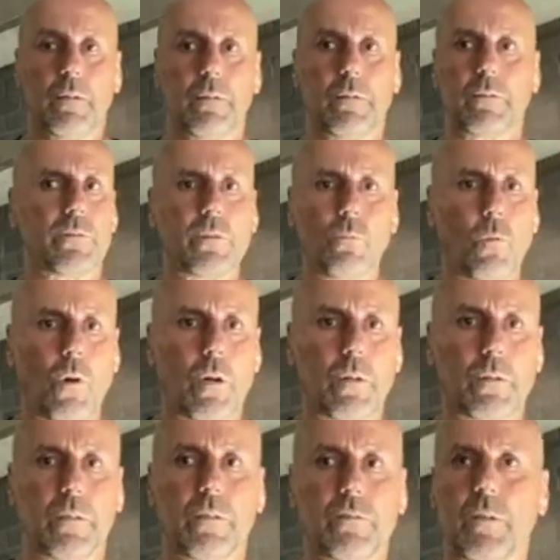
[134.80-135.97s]
I said, "What?"
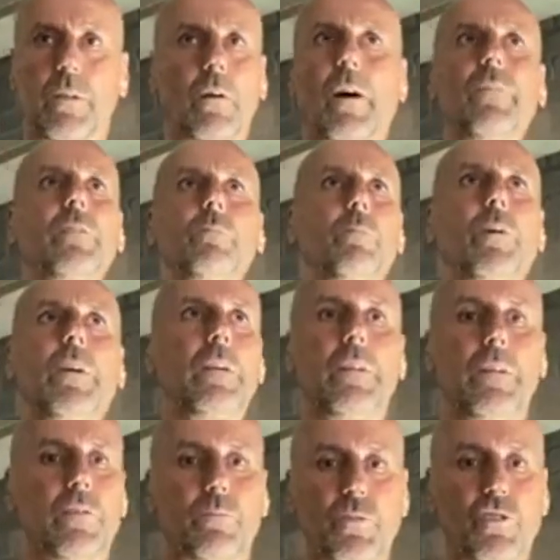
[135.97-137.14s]
And he said, "I haven't been in
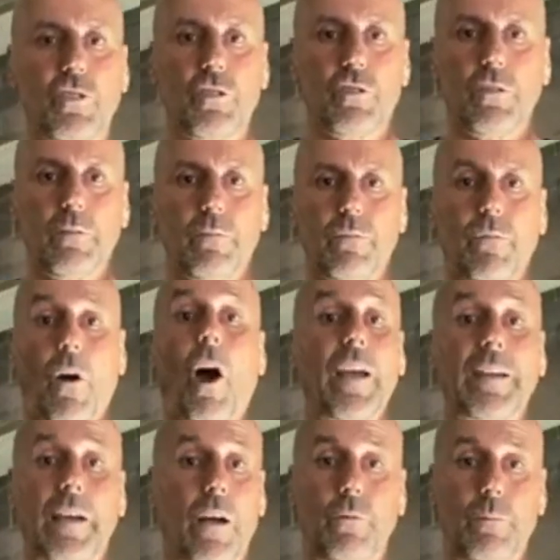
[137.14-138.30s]
this position. I
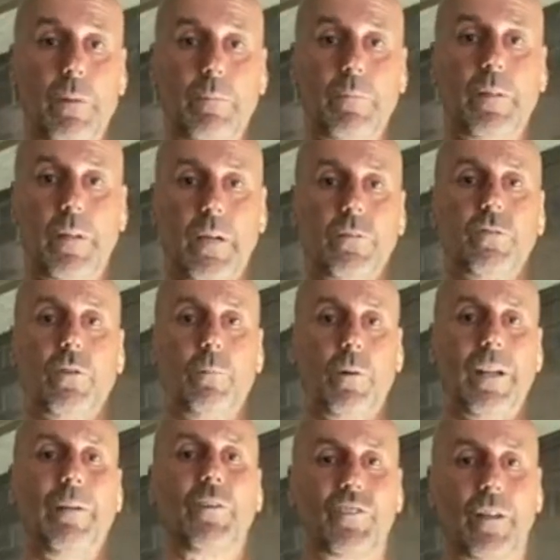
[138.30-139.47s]
can't remember the last time
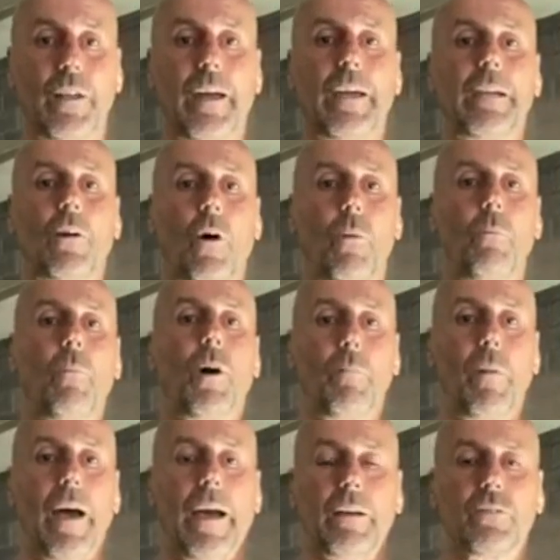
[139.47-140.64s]
I was laying on my
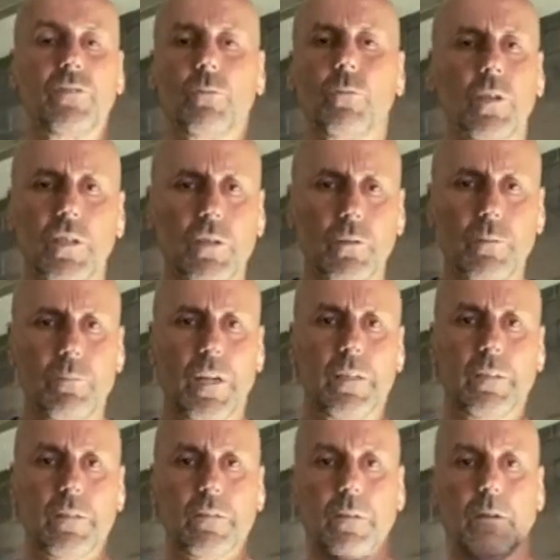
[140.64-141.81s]
back." I said, "What do you do in bed?"
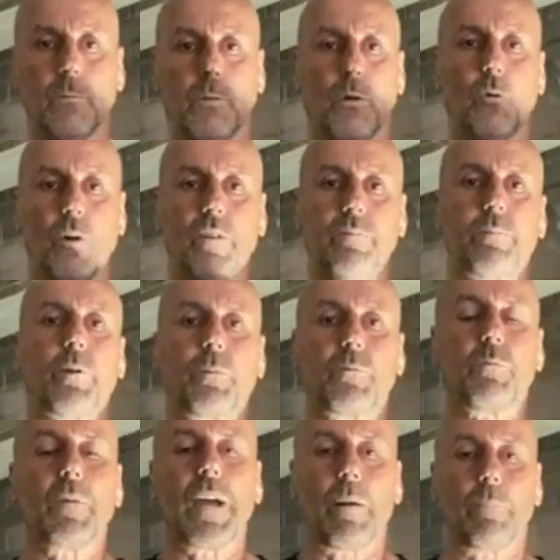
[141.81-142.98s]
And he said, "Oh, my wife props
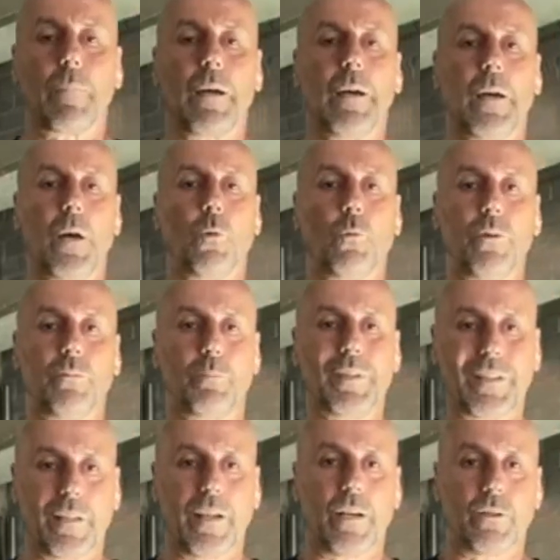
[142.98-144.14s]
me up with
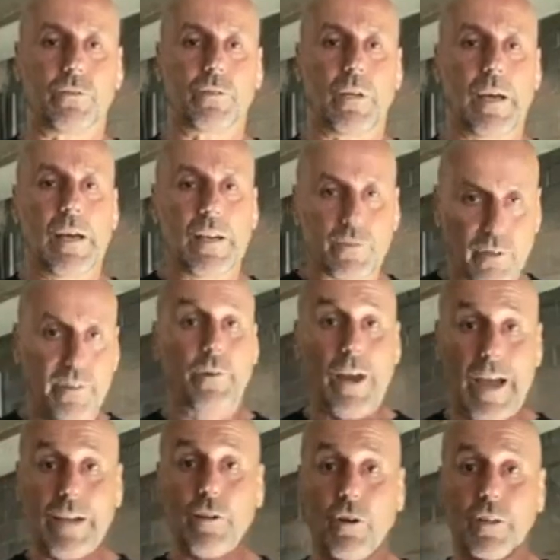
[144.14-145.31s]
pillows." So there
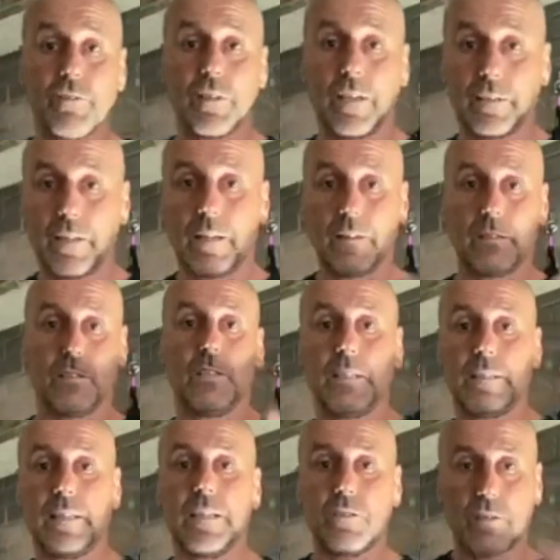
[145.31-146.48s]
are guys out there that need
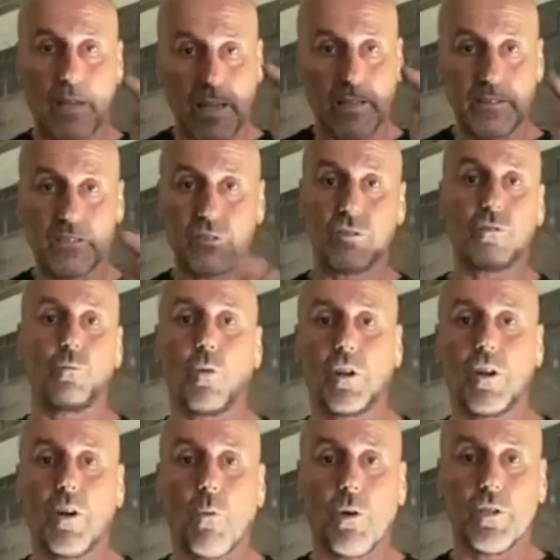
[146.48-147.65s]
this, and this is what
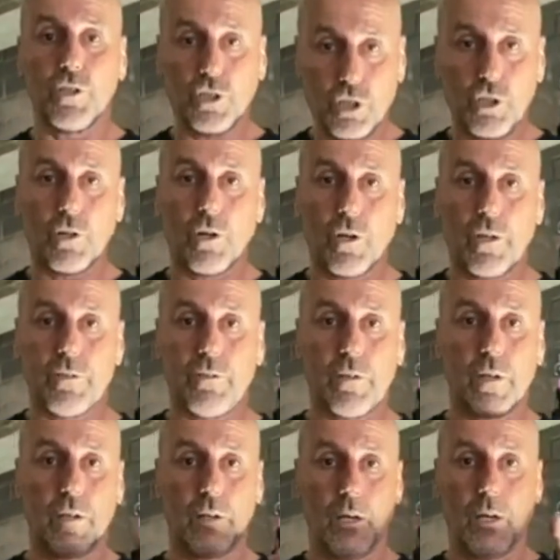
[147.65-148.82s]
I want you guys
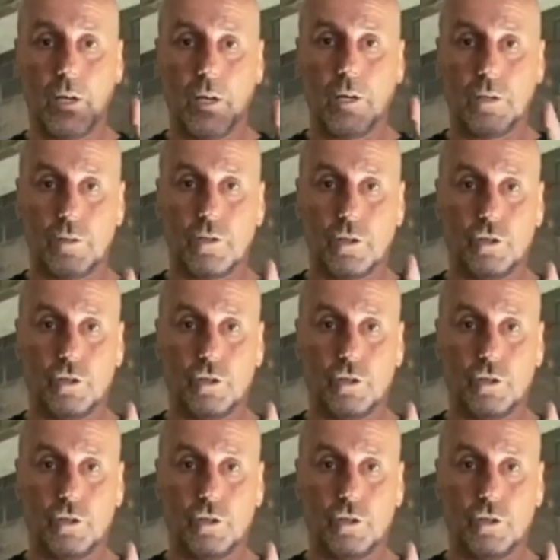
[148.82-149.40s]
to